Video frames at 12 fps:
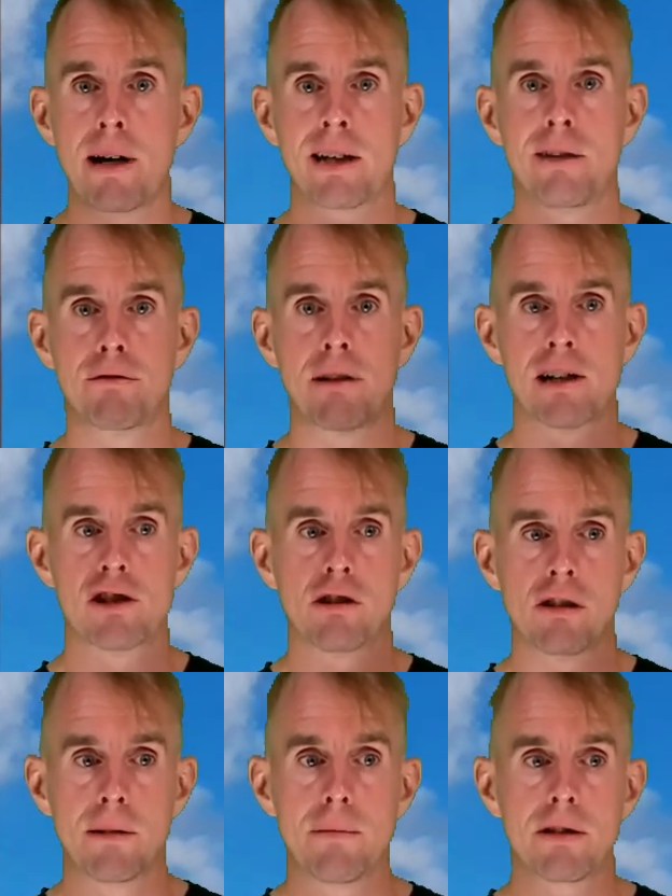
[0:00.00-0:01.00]
packing
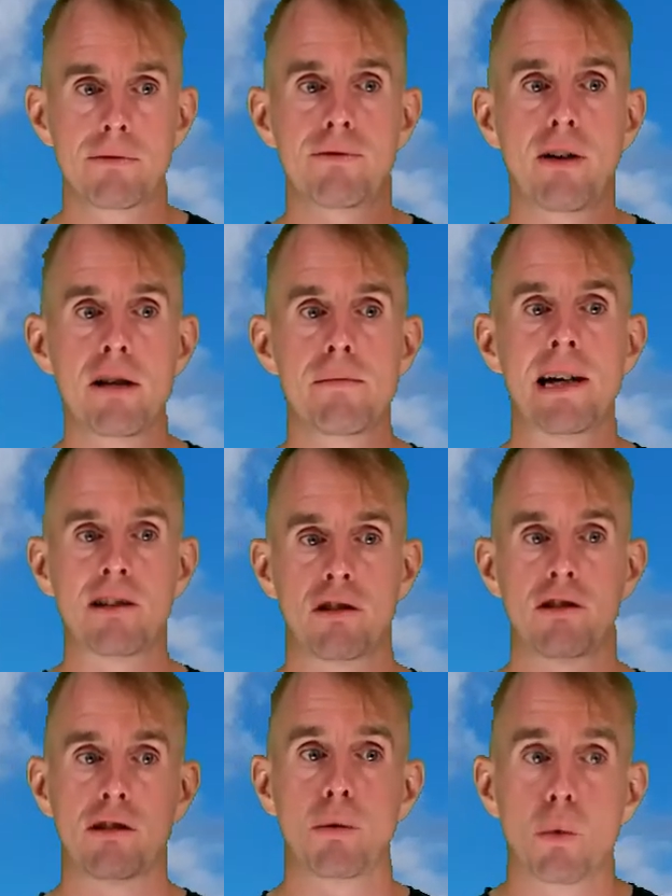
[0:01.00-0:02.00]
fractions limit phi max
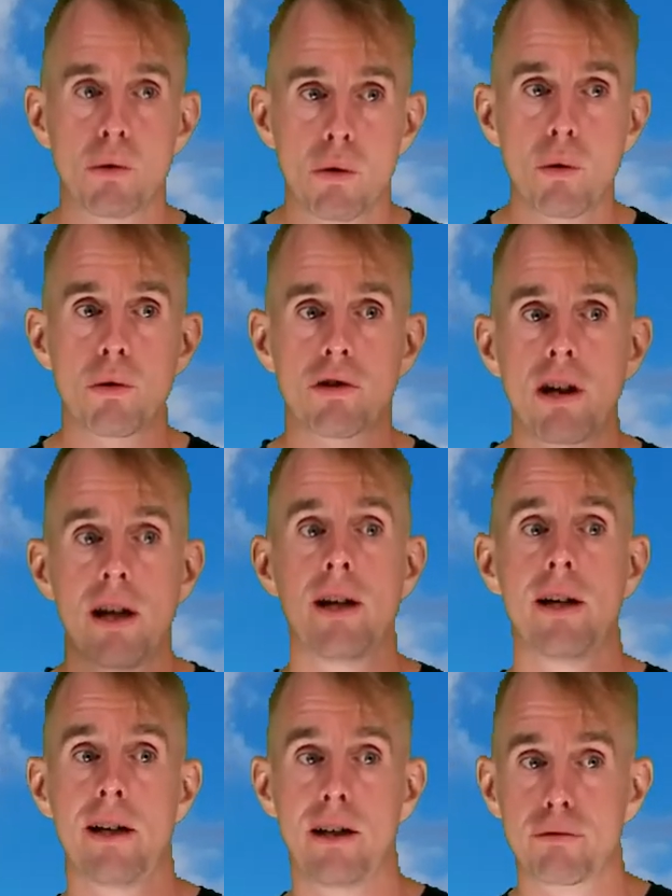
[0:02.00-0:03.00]
at tau naught
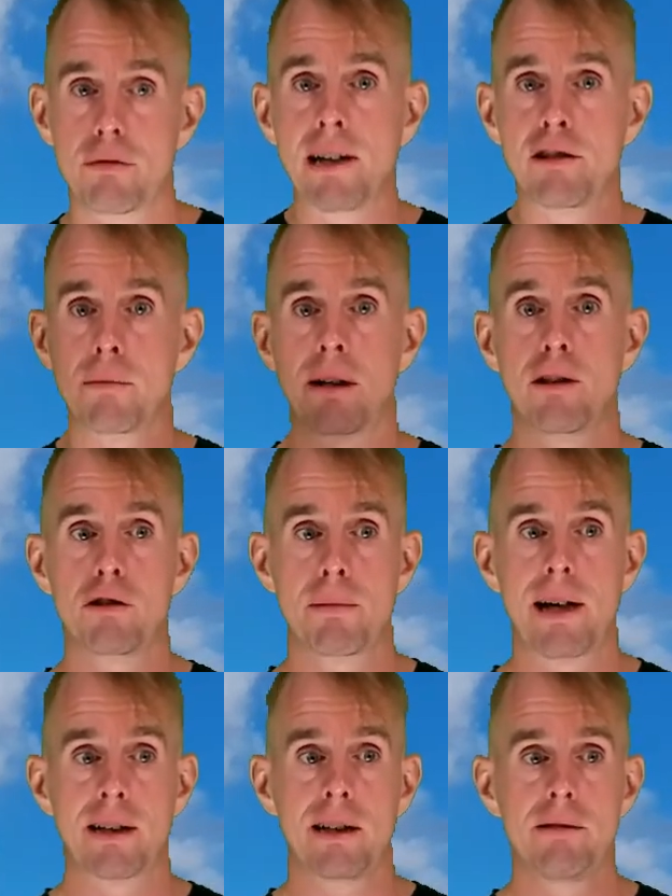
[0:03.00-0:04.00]
is random close
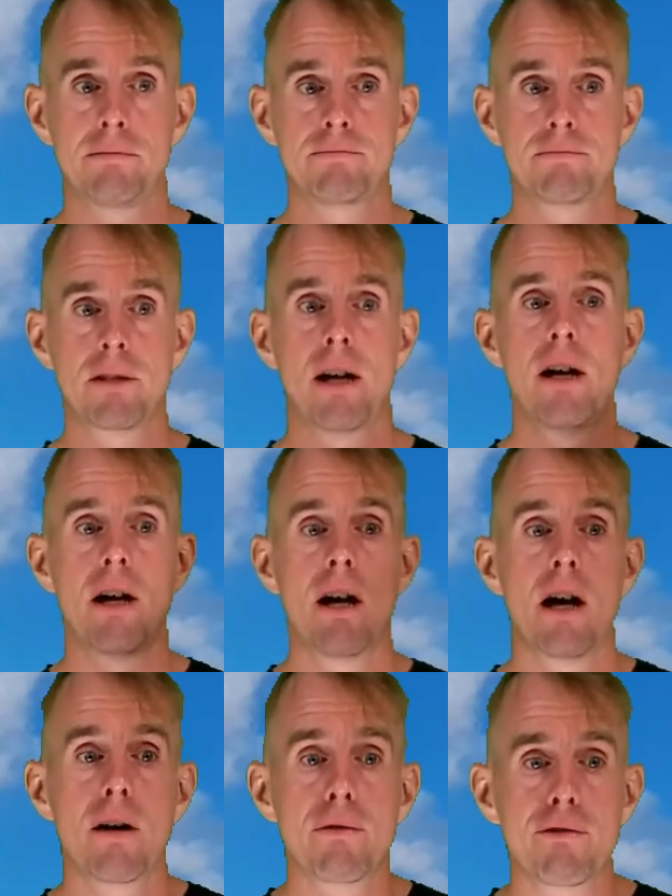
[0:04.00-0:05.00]
packing
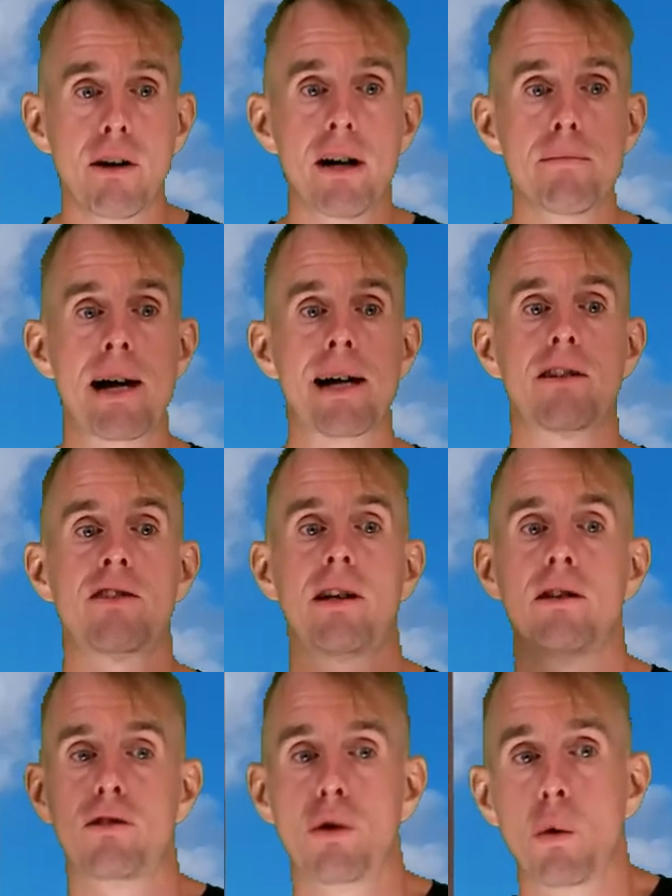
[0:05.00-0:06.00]
phi max
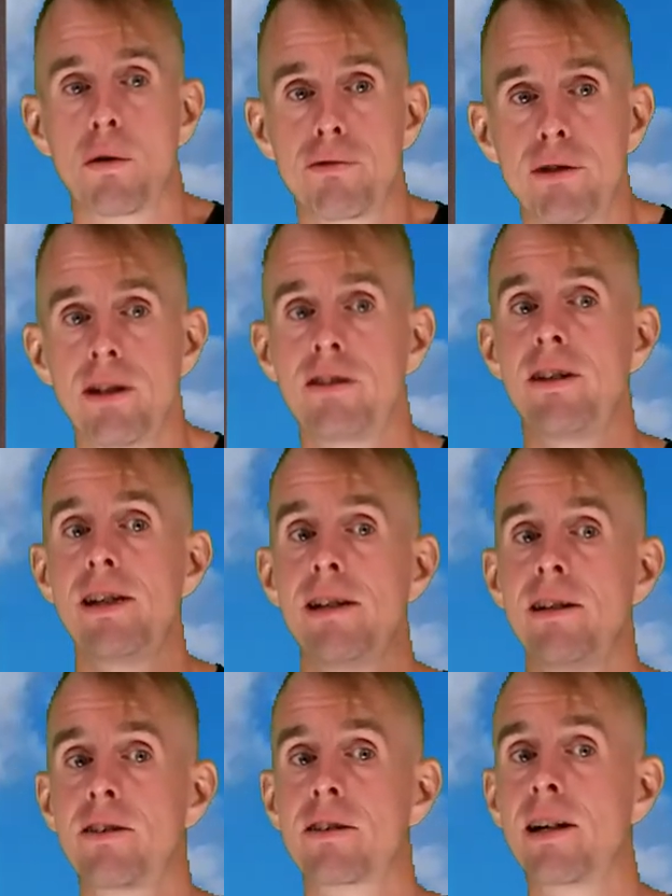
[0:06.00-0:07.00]
at tau infinity
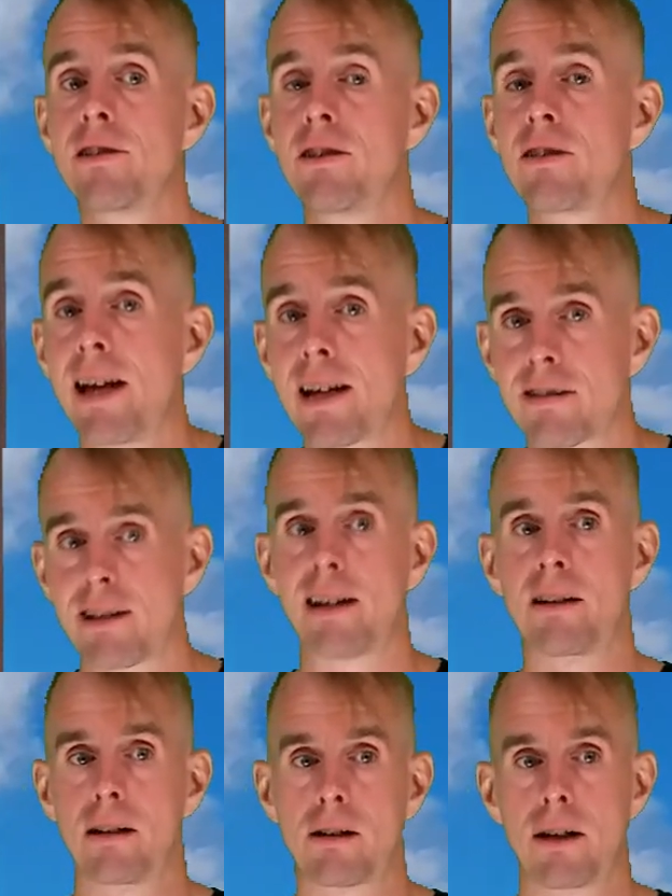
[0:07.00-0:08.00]
in this case is
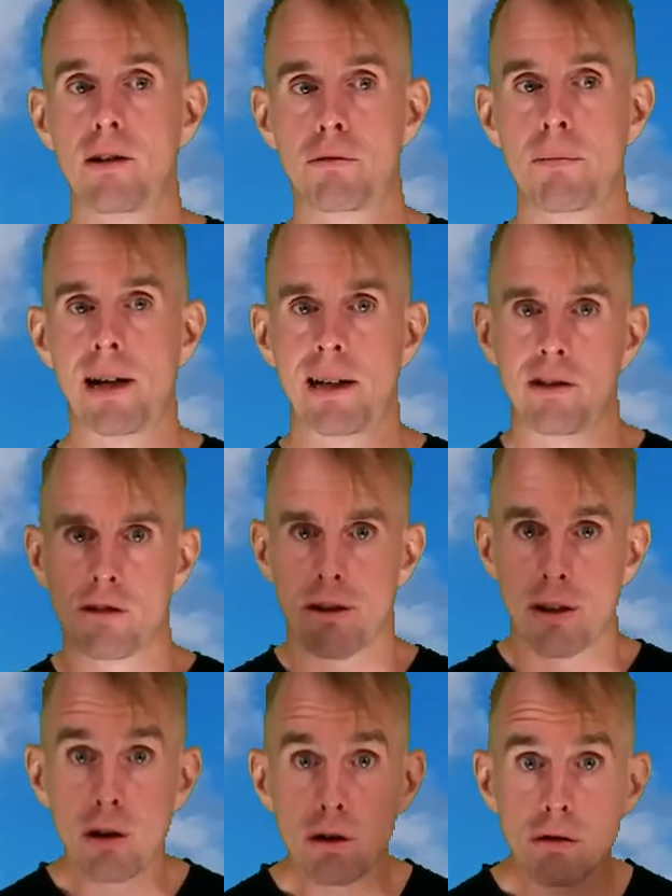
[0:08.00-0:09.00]
hexagonal close packing so
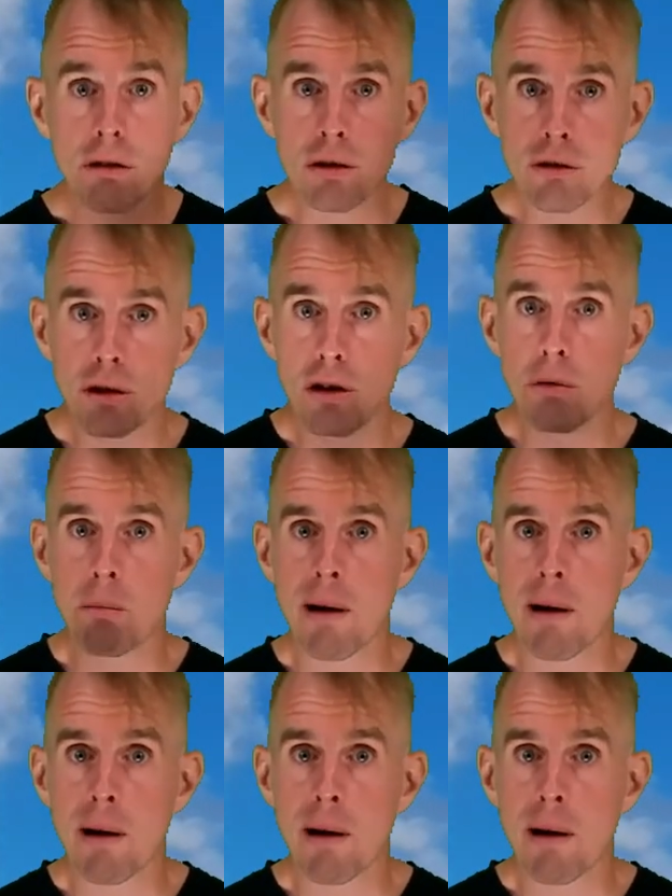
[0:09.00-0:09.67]
those are our two